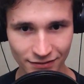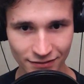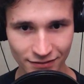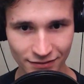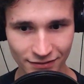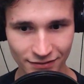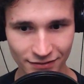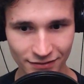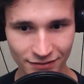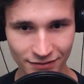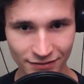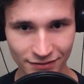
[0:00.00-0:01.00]

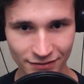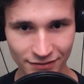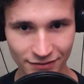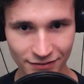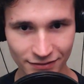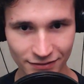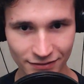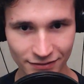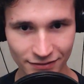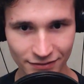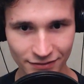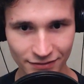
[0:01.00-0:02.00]

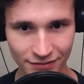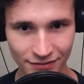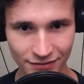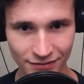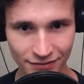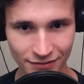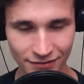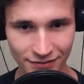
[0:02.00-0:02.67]
No one is speaking in this clip.